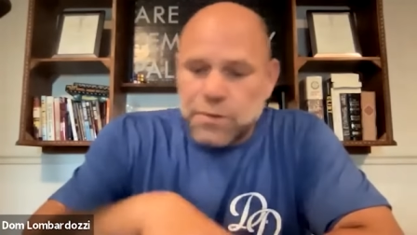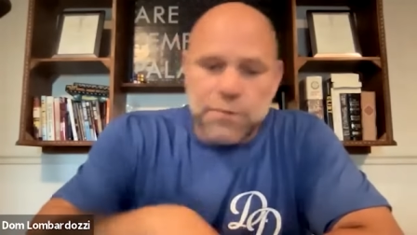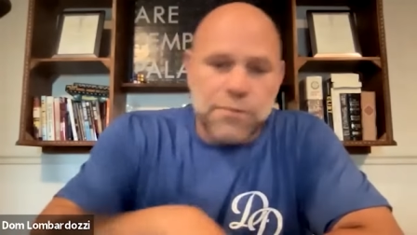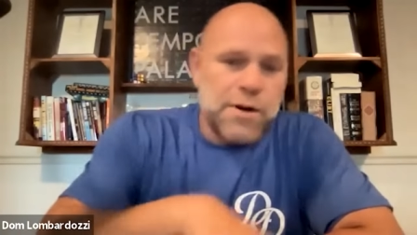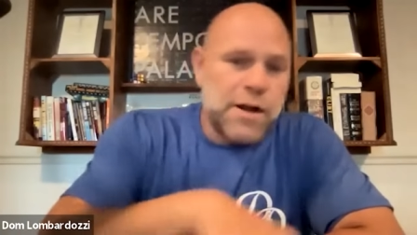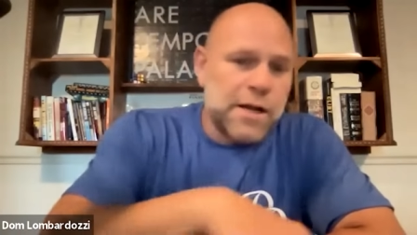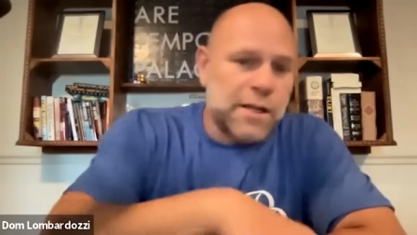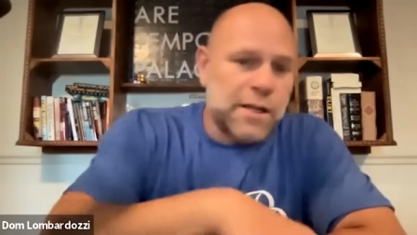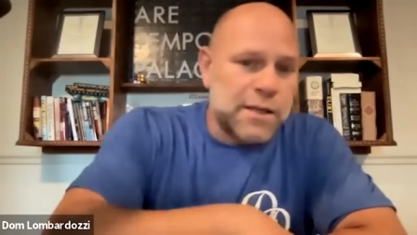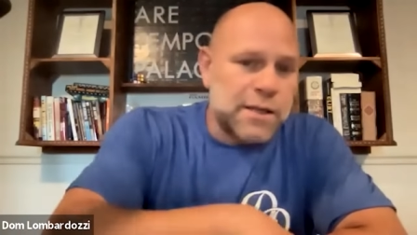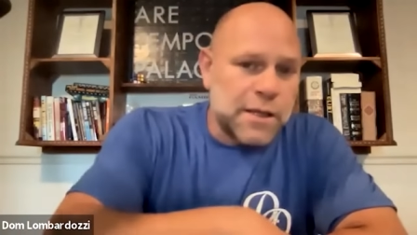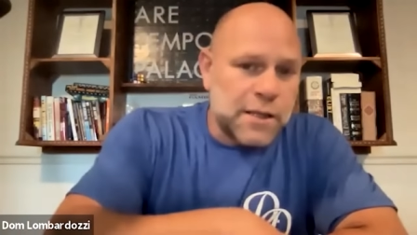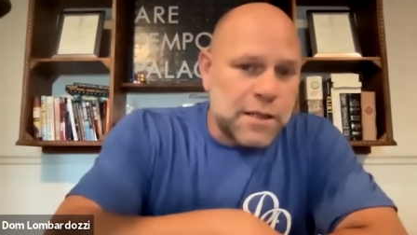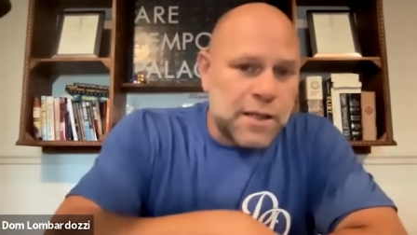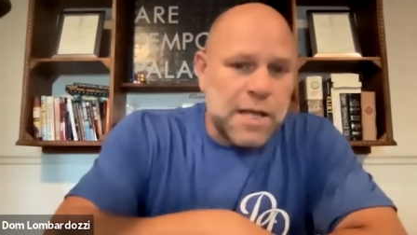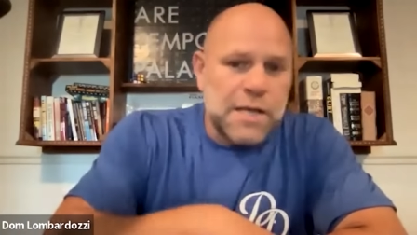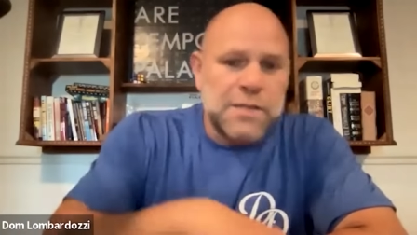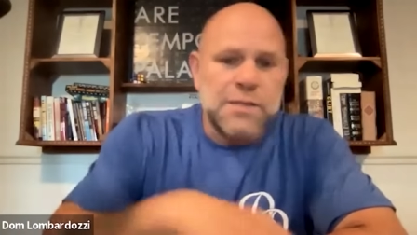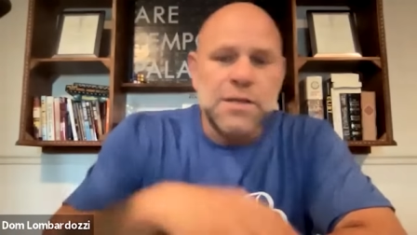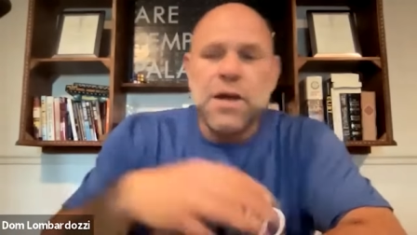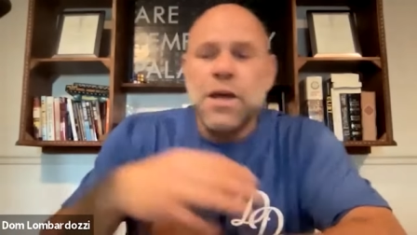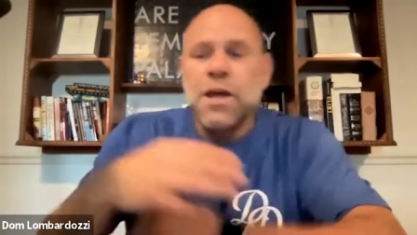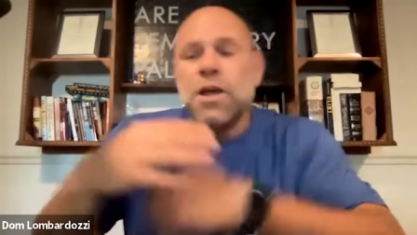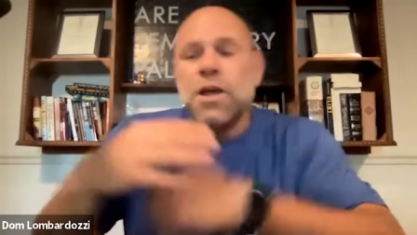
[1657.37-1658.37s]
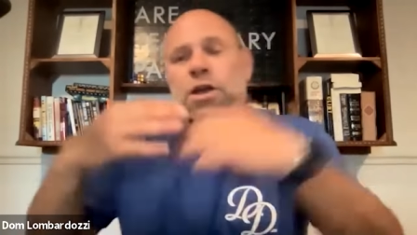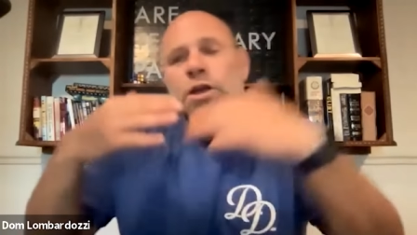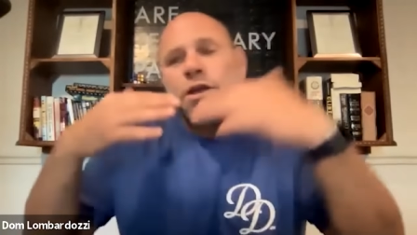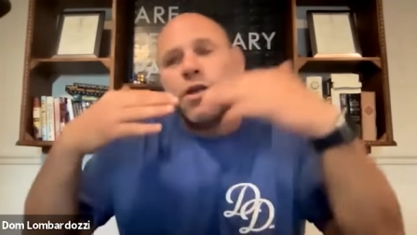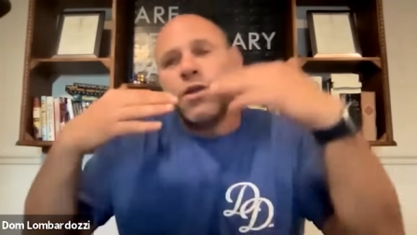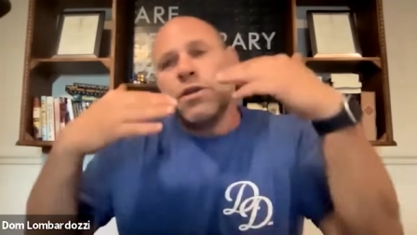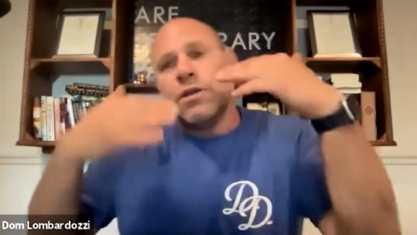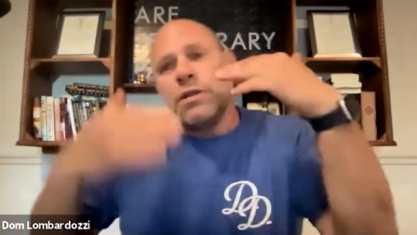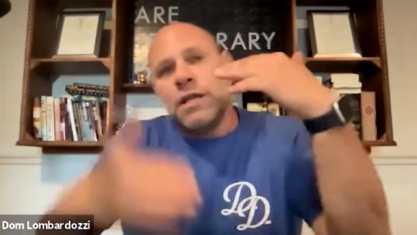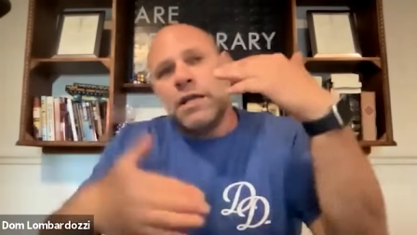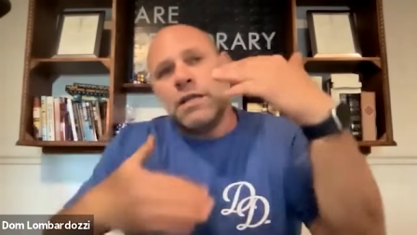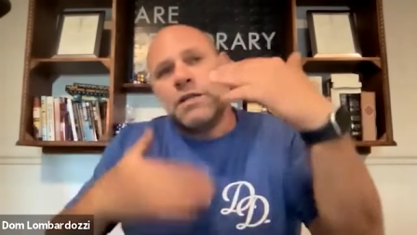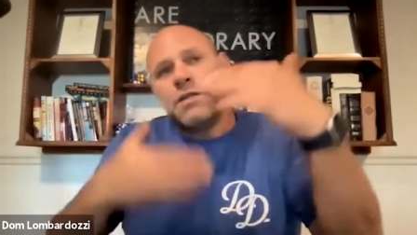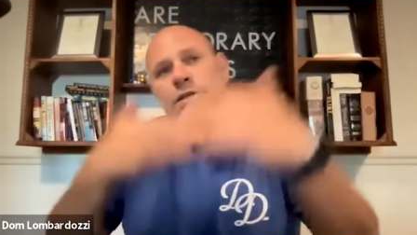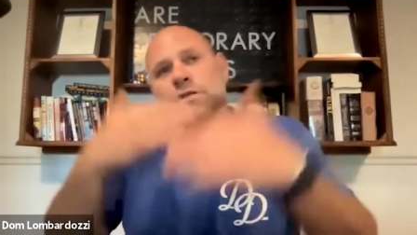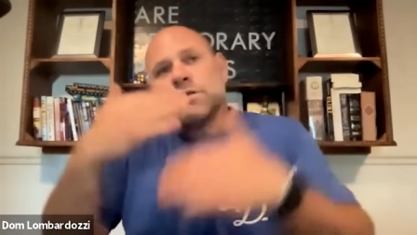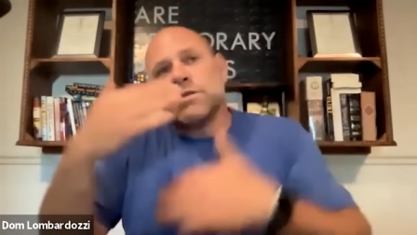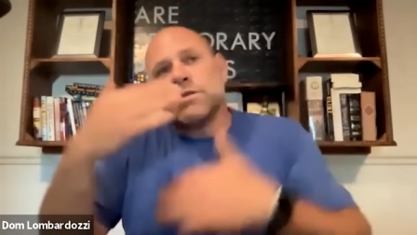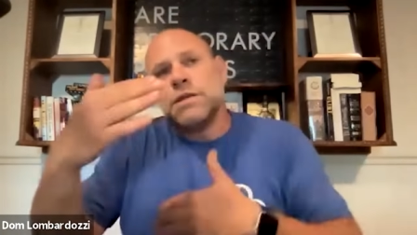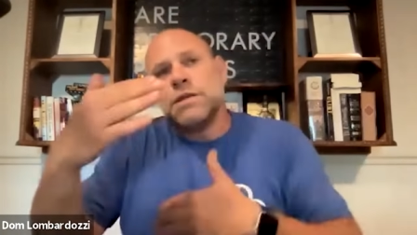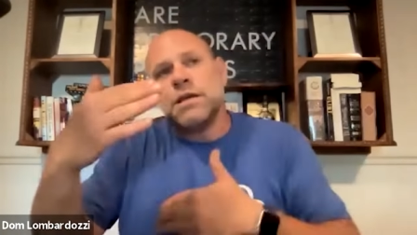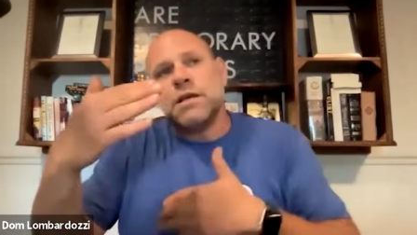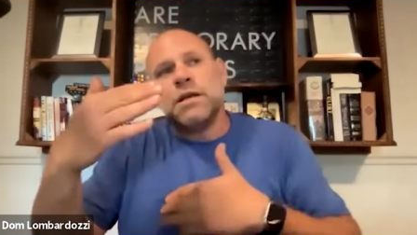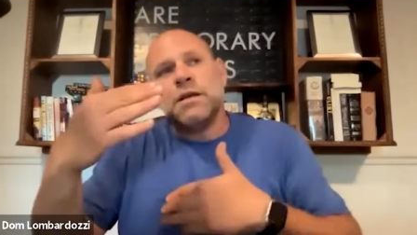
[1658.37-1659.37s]
directing class. You need to
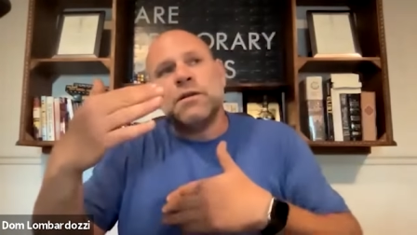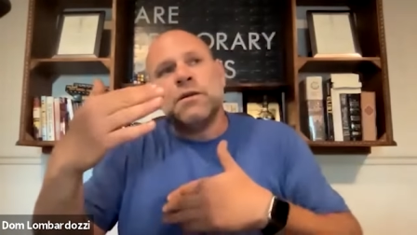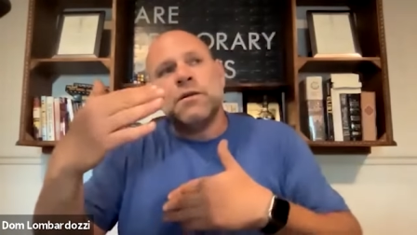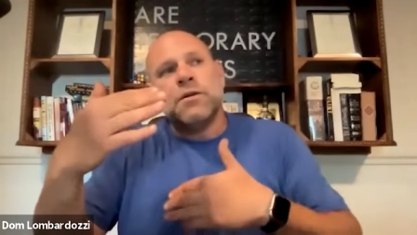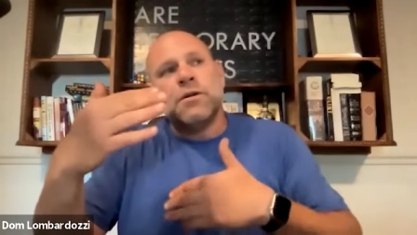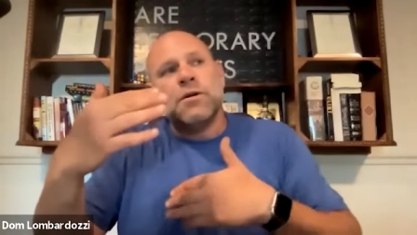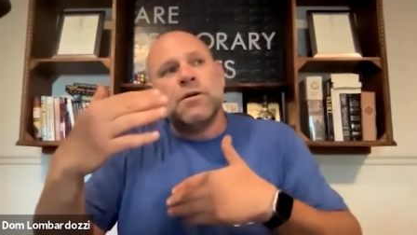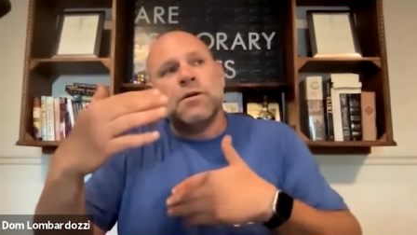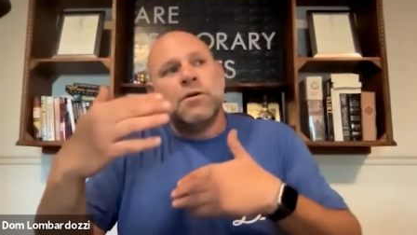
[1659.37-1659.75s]
see